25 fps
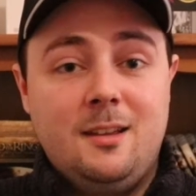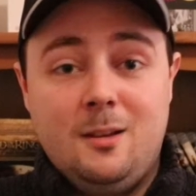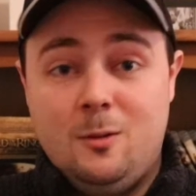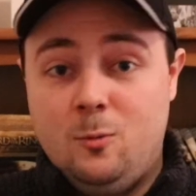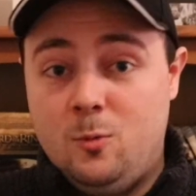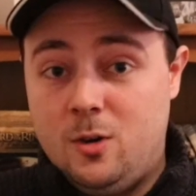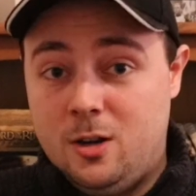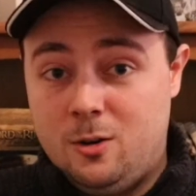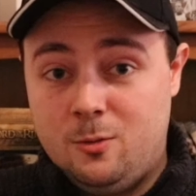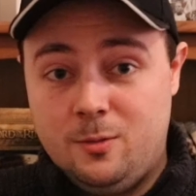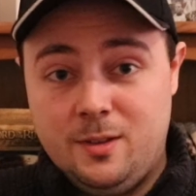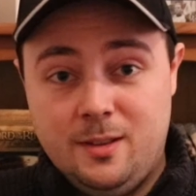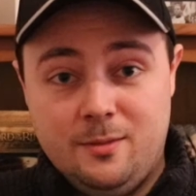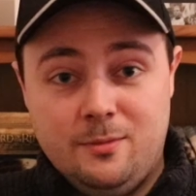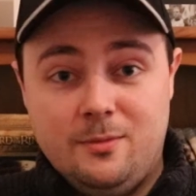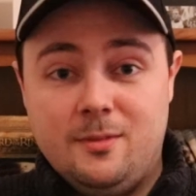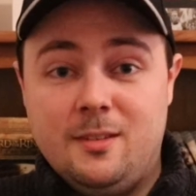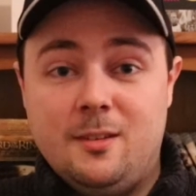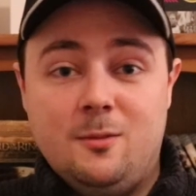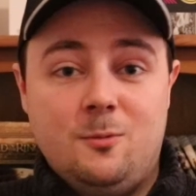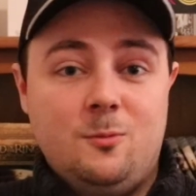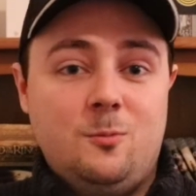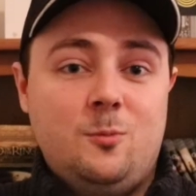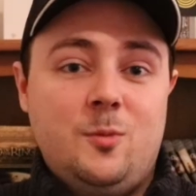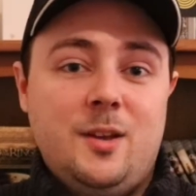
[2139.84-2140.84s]
well,
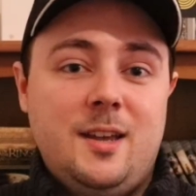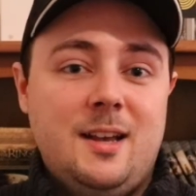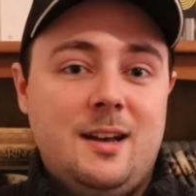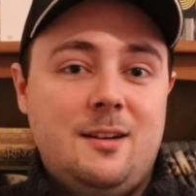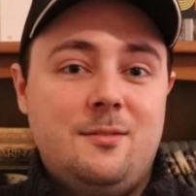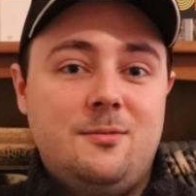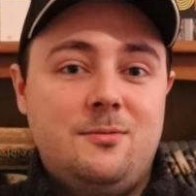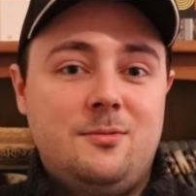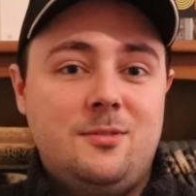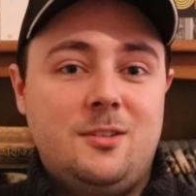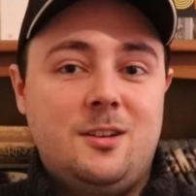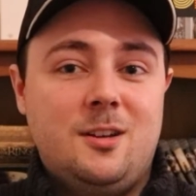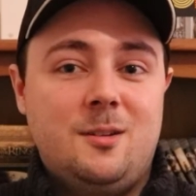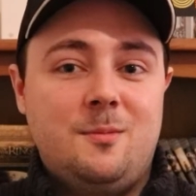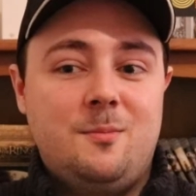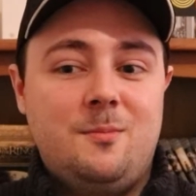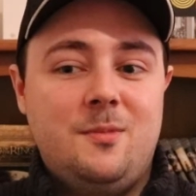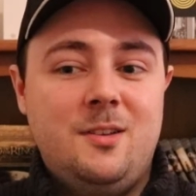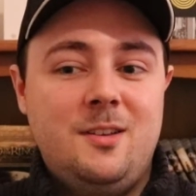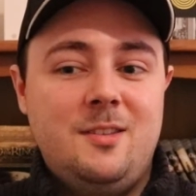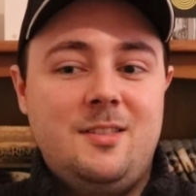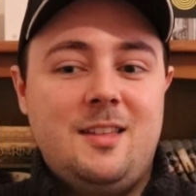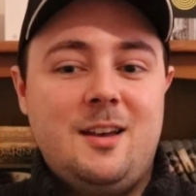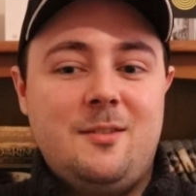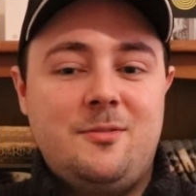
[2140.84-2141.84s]
we have
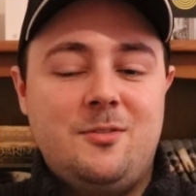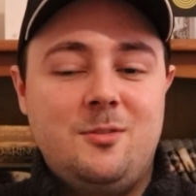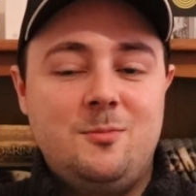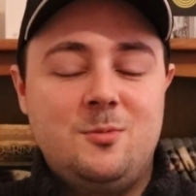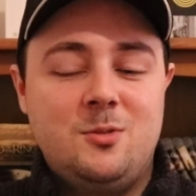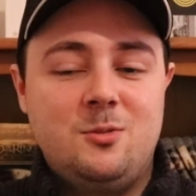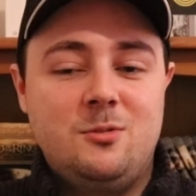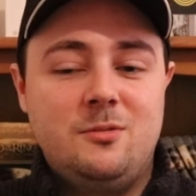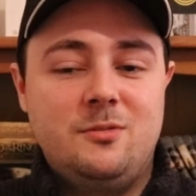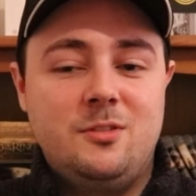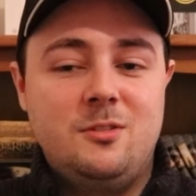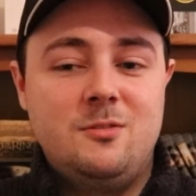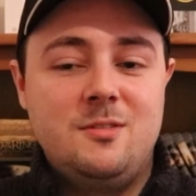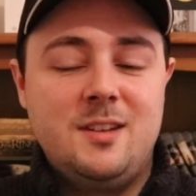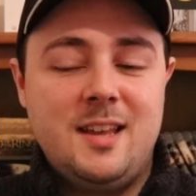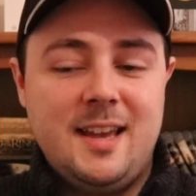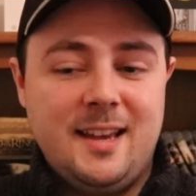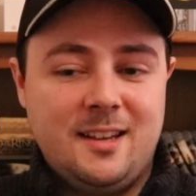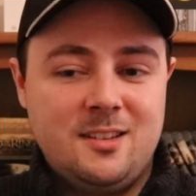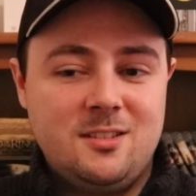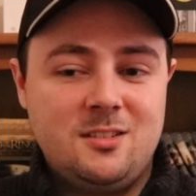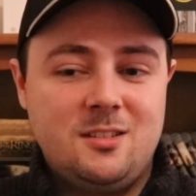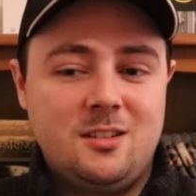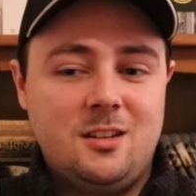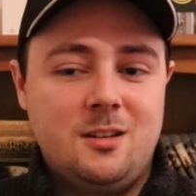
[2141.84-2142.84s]
that film to review
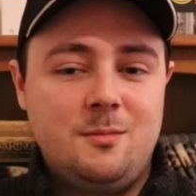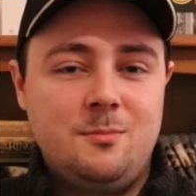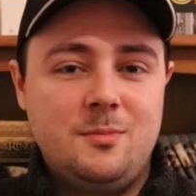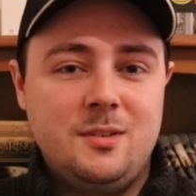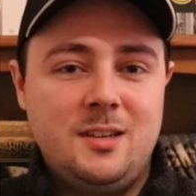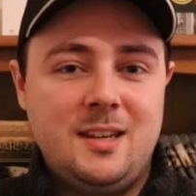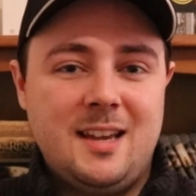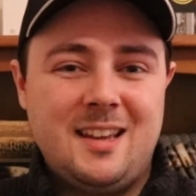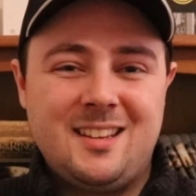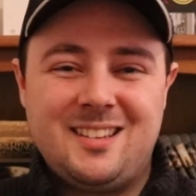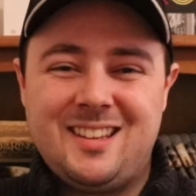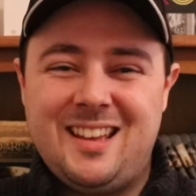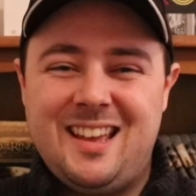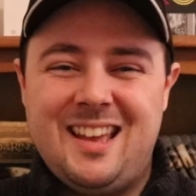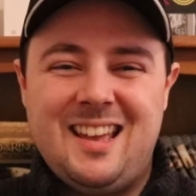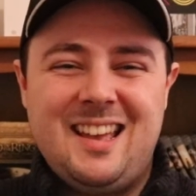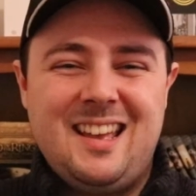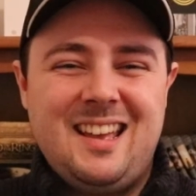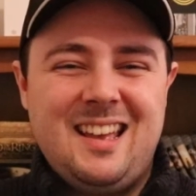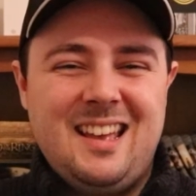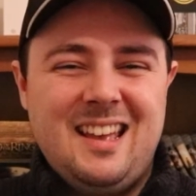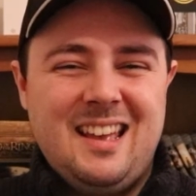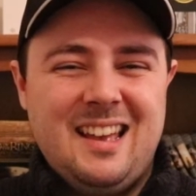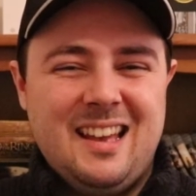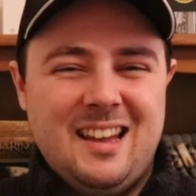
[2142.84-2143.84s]
next. But yes,
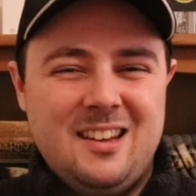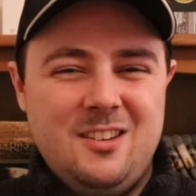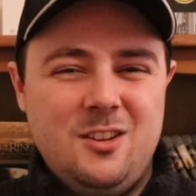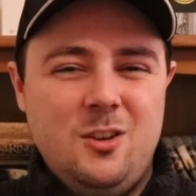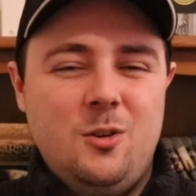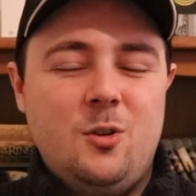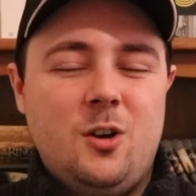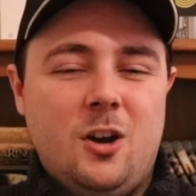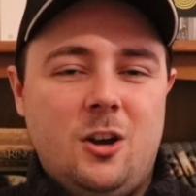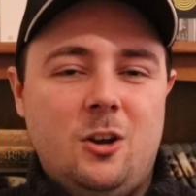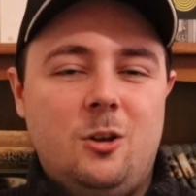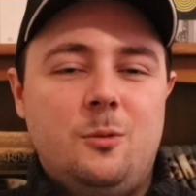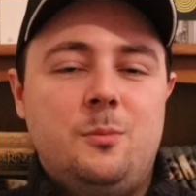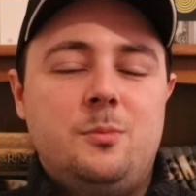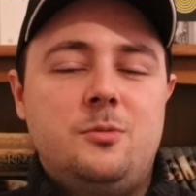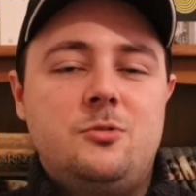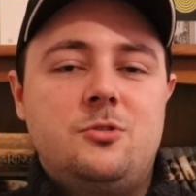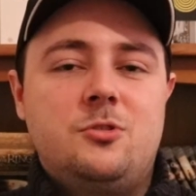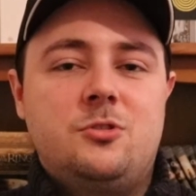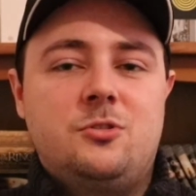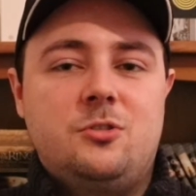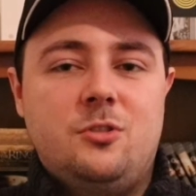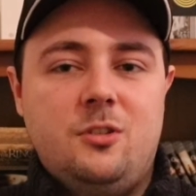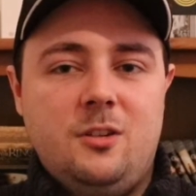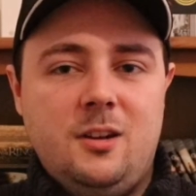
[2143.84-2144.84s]
A New Hope
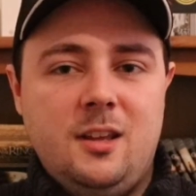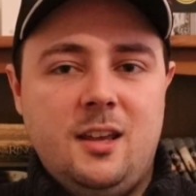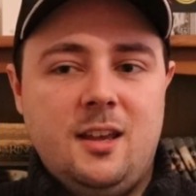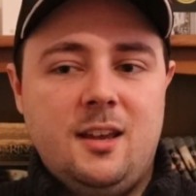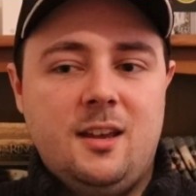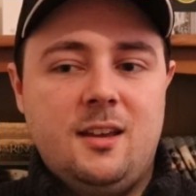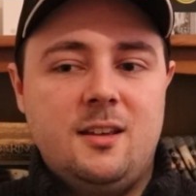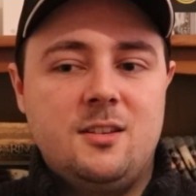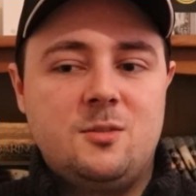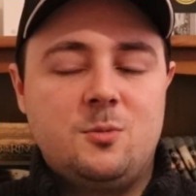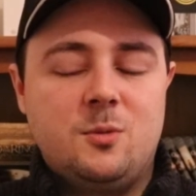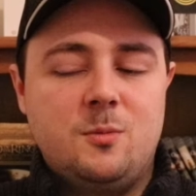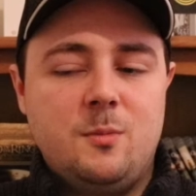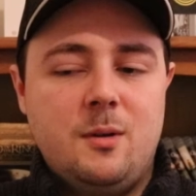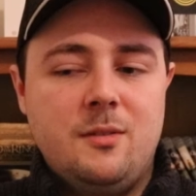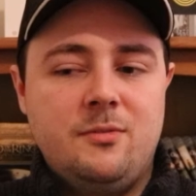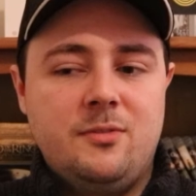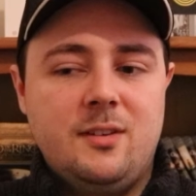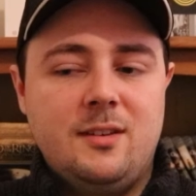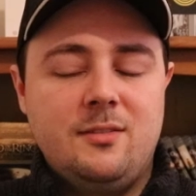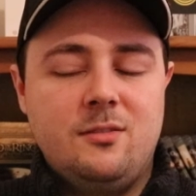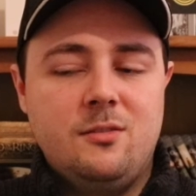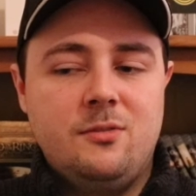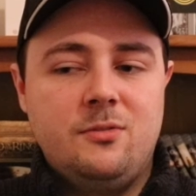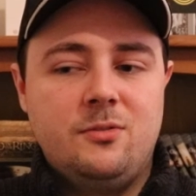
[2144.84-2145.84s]
truly is one of my
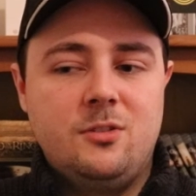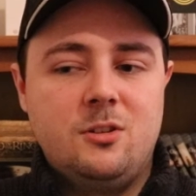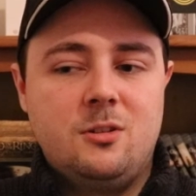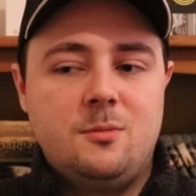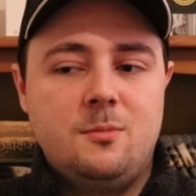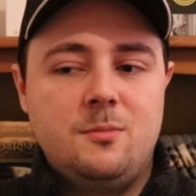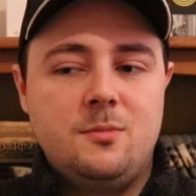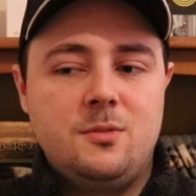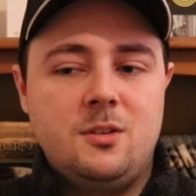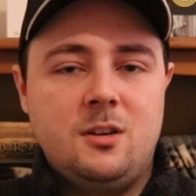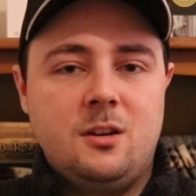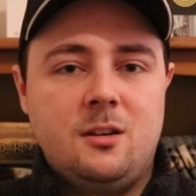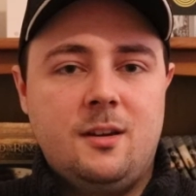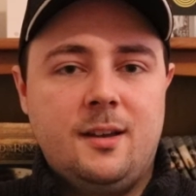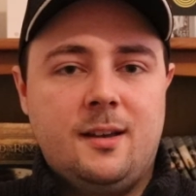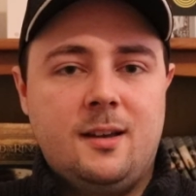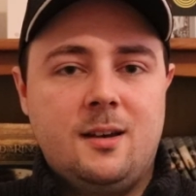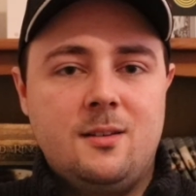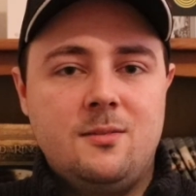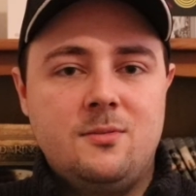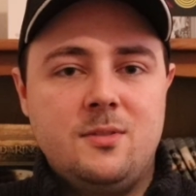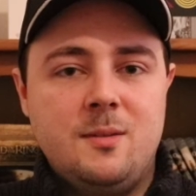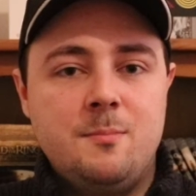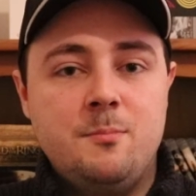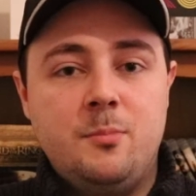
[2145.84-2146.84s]
favorite films. You know, it
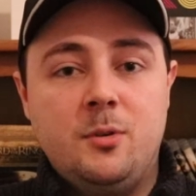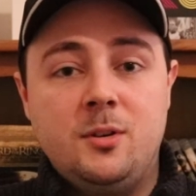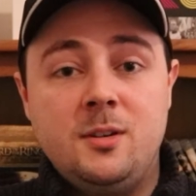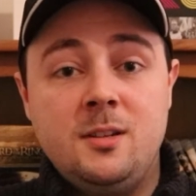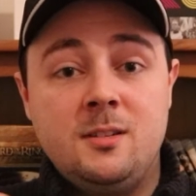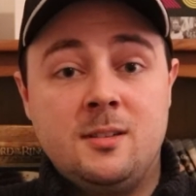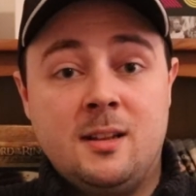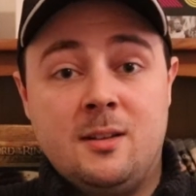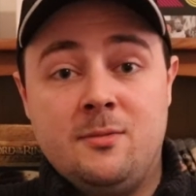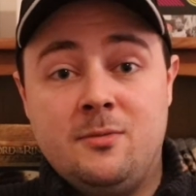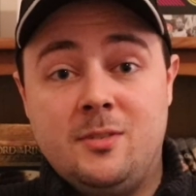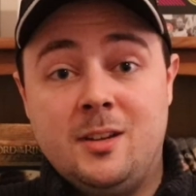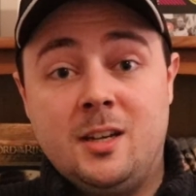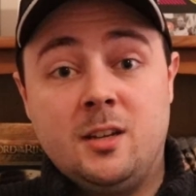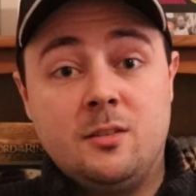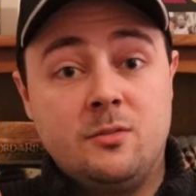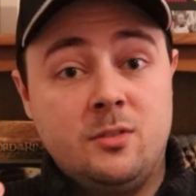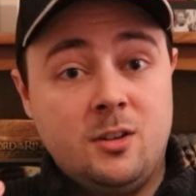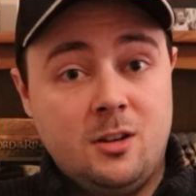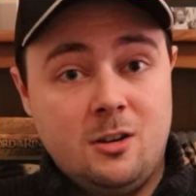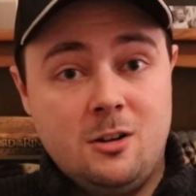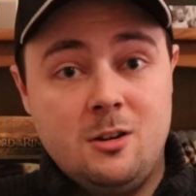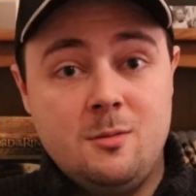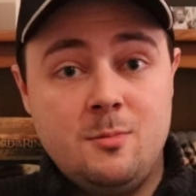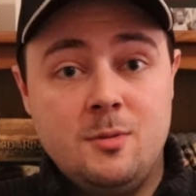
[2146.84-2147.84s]
kind of embodies that feeling of
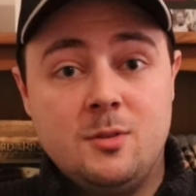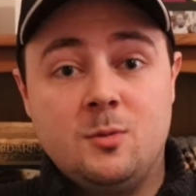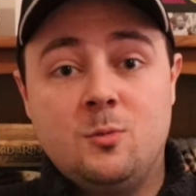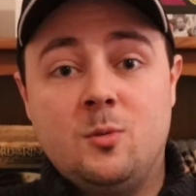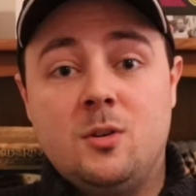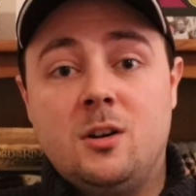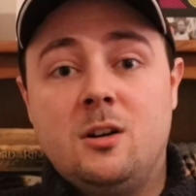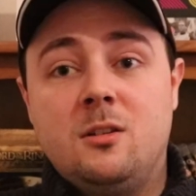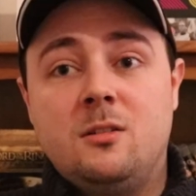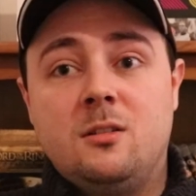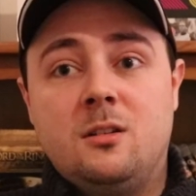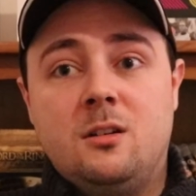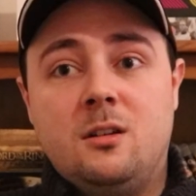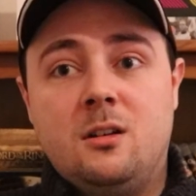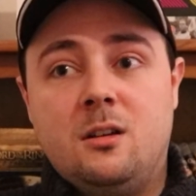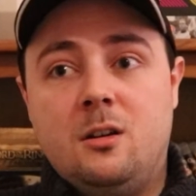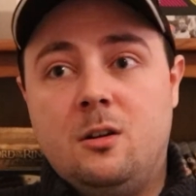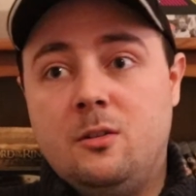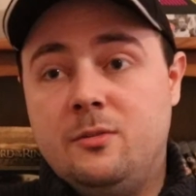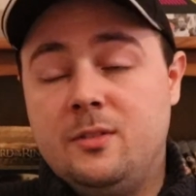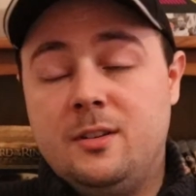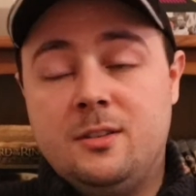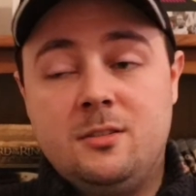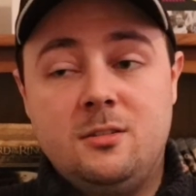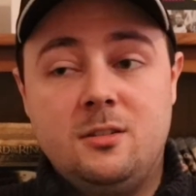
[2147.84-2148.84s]
hope as well,
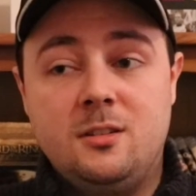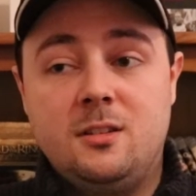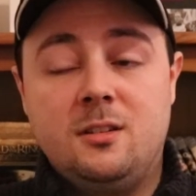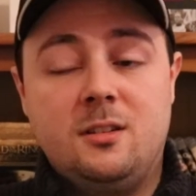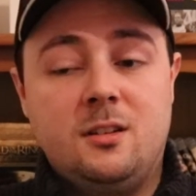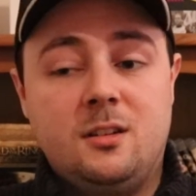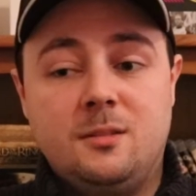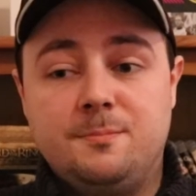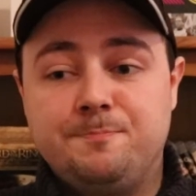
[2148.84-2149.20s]
obviously,